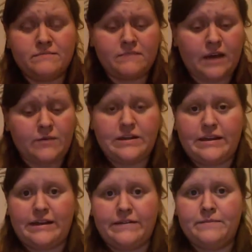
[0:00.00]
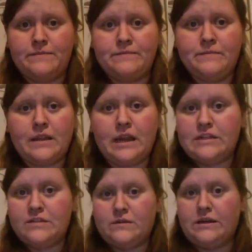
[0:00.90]
I really like them. And I
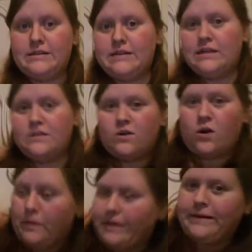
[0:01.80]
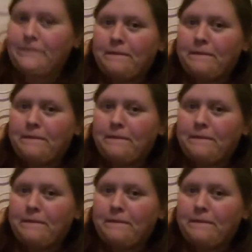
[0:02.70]
just realized I didn't turn on my light.